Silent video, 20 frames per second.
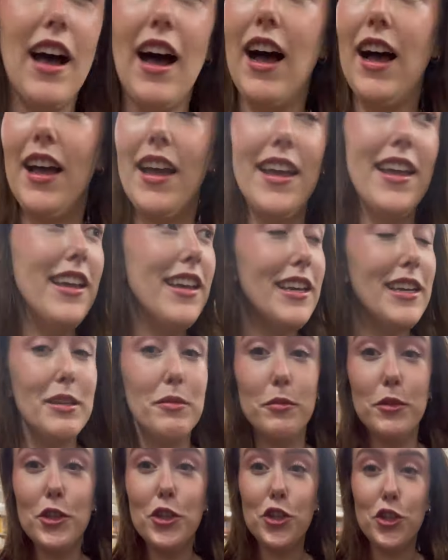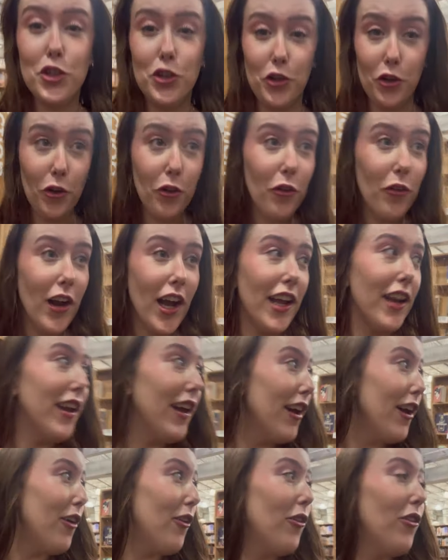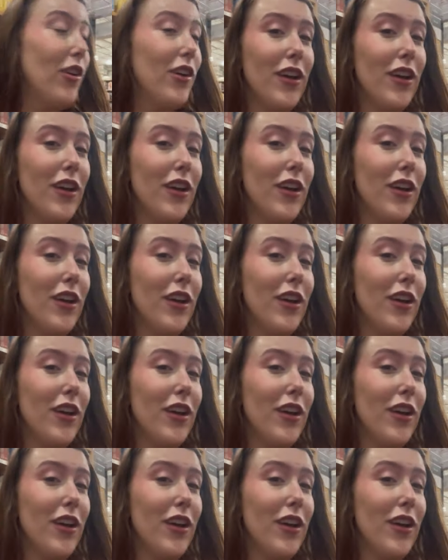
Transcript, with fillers: I am shook right now.